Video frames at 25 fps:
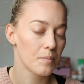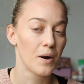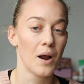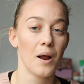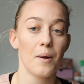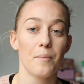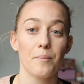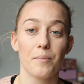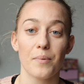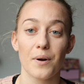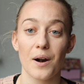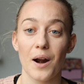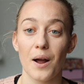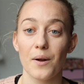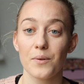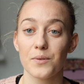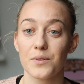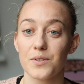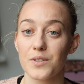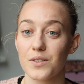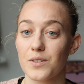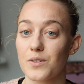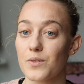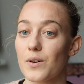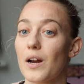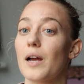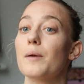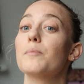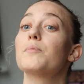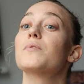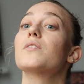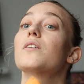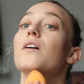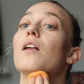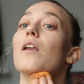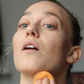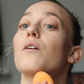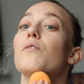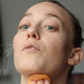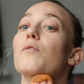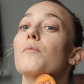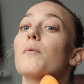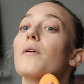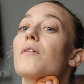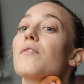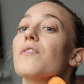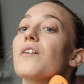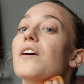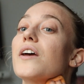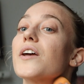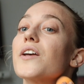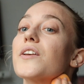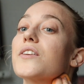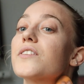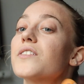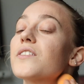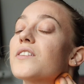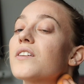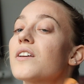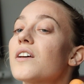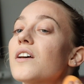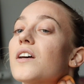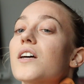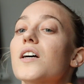brown stripes all over my face.